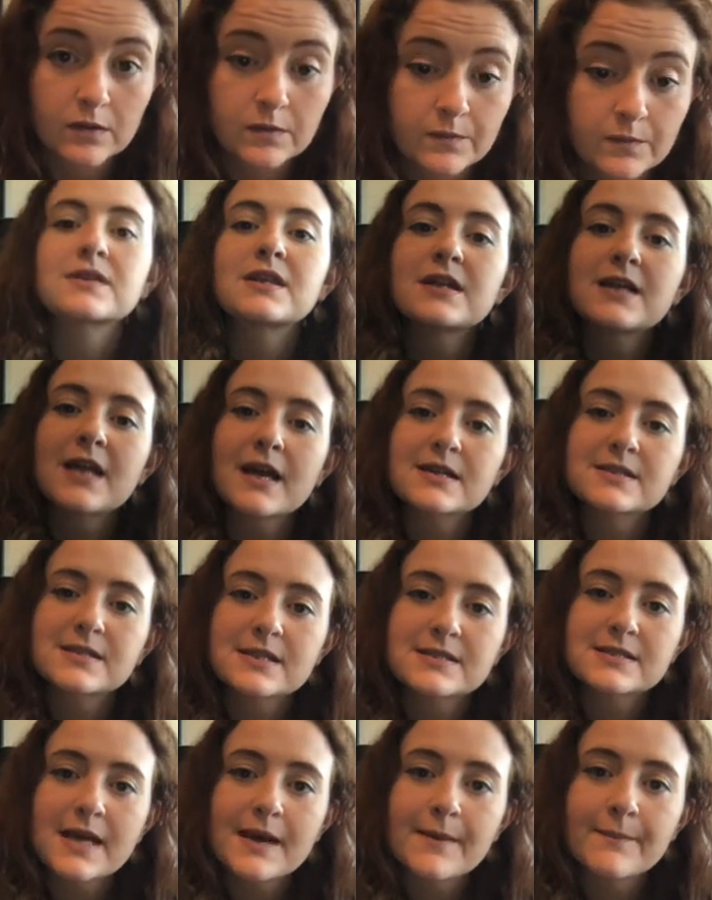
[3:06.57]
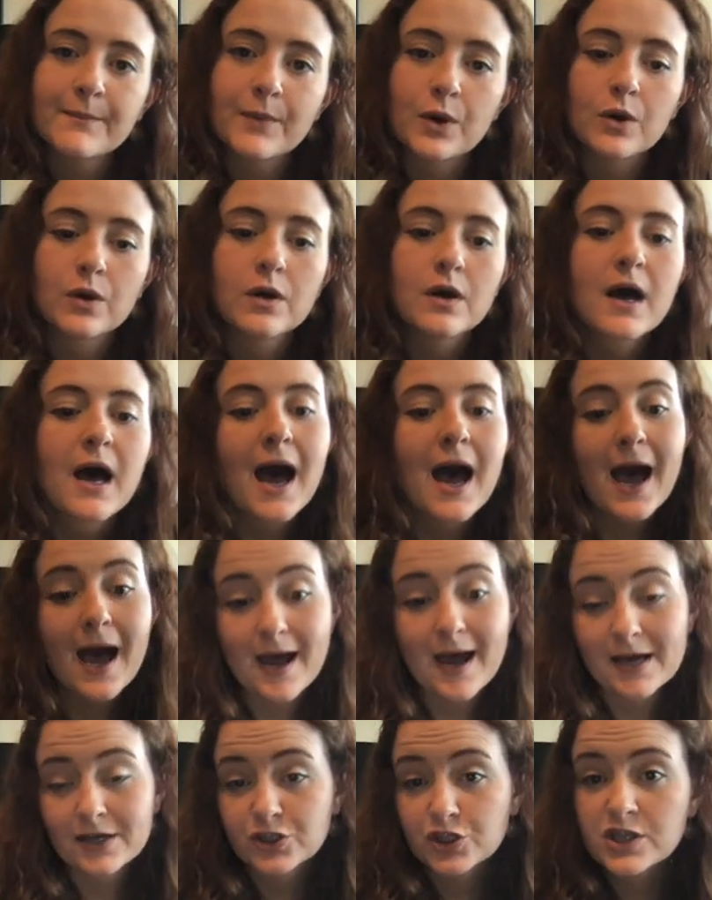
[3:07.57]
The next example,
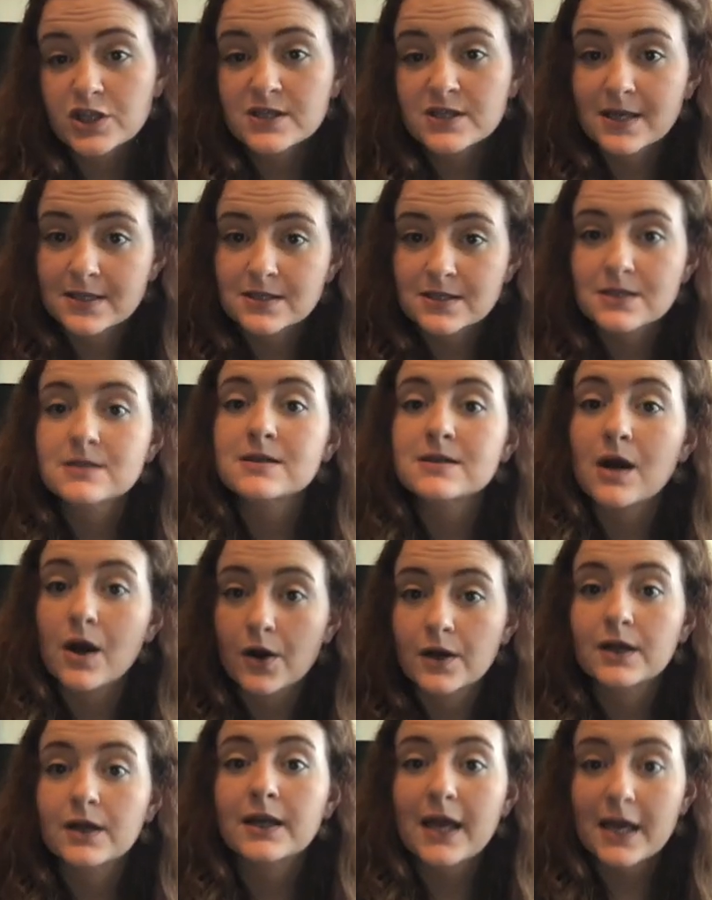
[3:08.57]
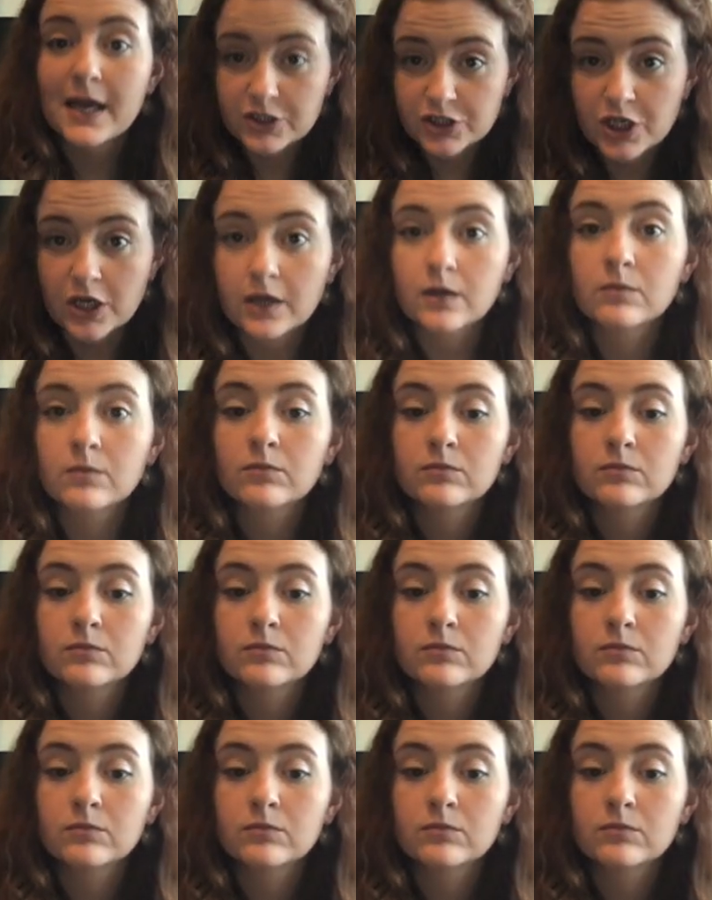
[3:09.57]
Ashley's lessons are engaging.